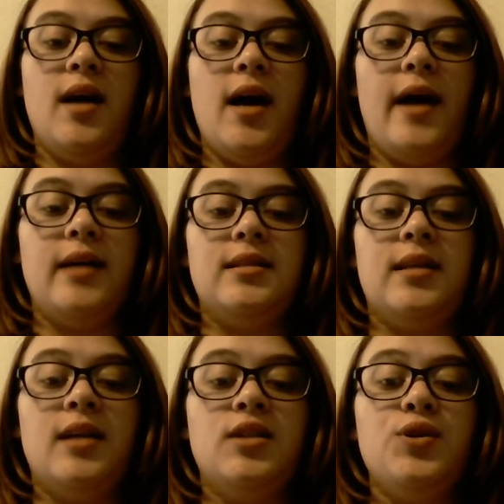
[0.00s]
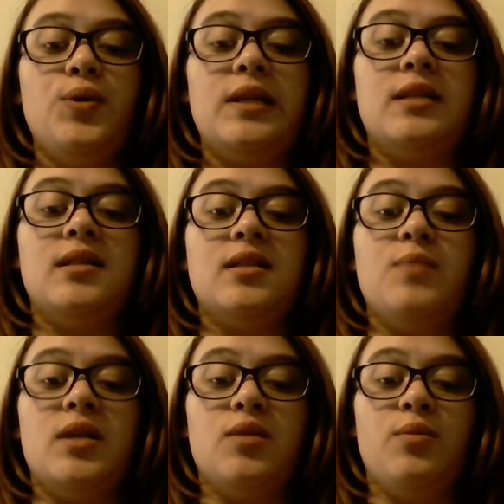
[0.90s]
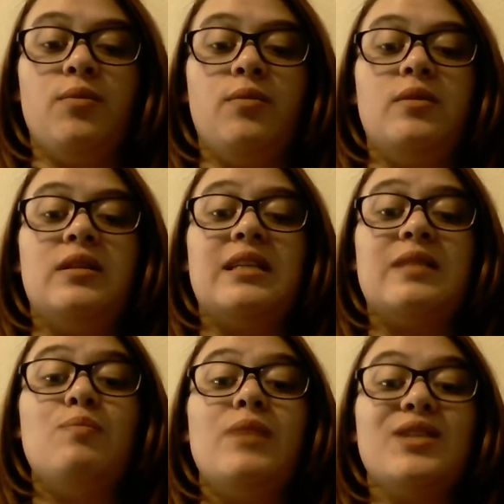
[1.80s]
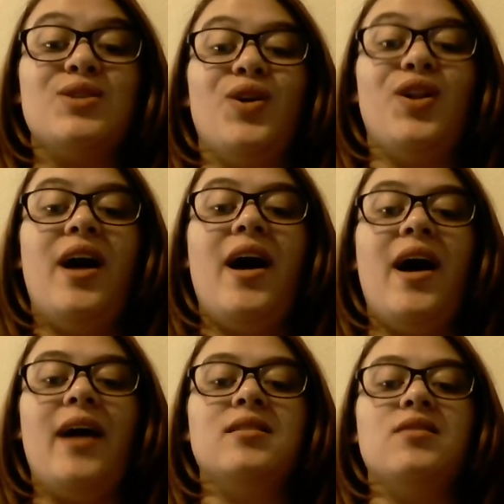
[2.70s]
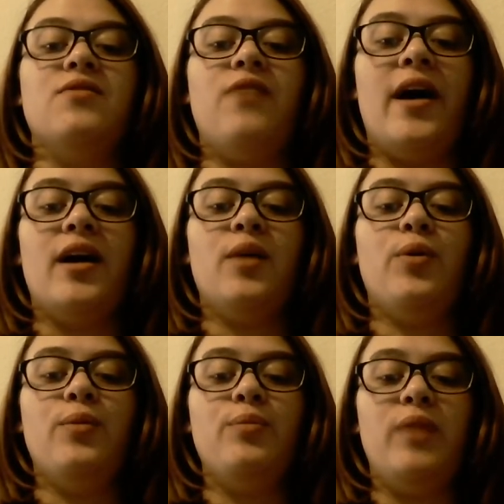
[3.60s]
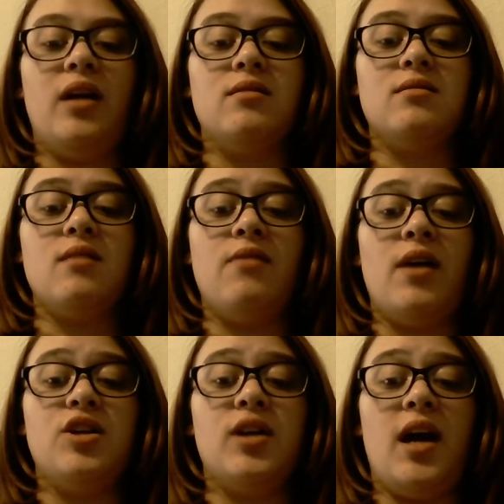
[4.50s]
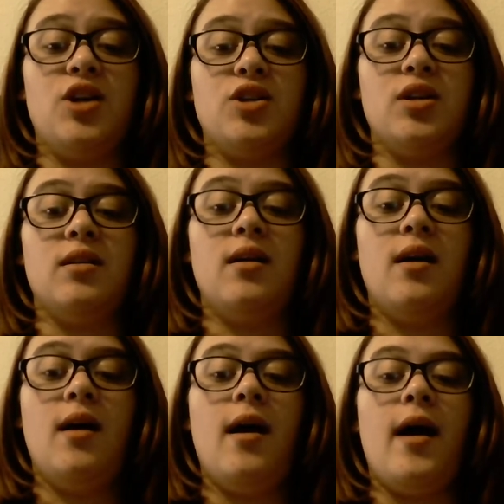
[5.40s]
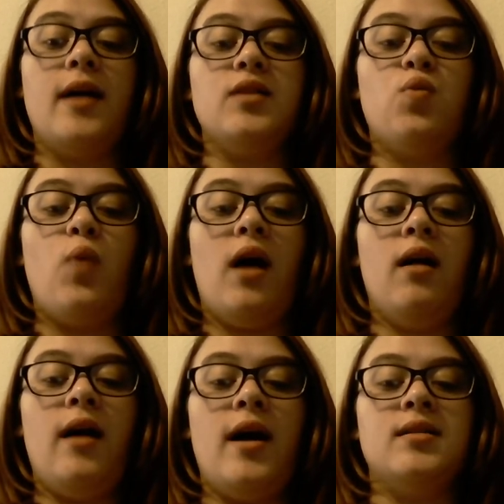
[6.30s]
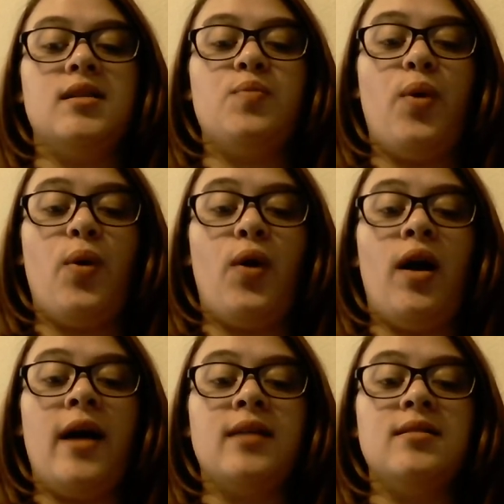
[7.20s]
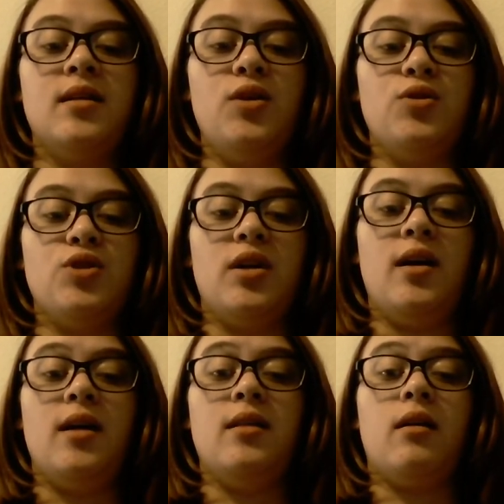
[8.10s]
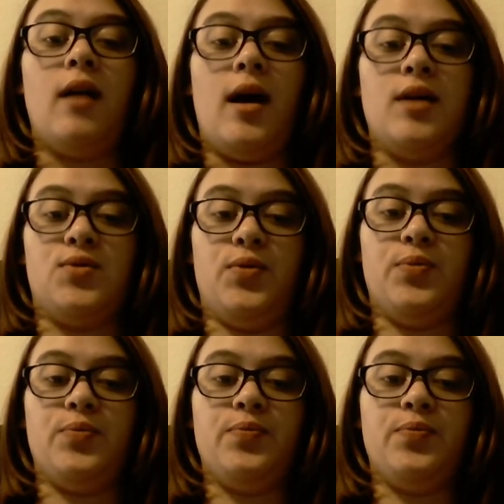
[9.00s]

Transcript: has led to its dismissal as a viable means of education, as well as its poor execution in the classroom.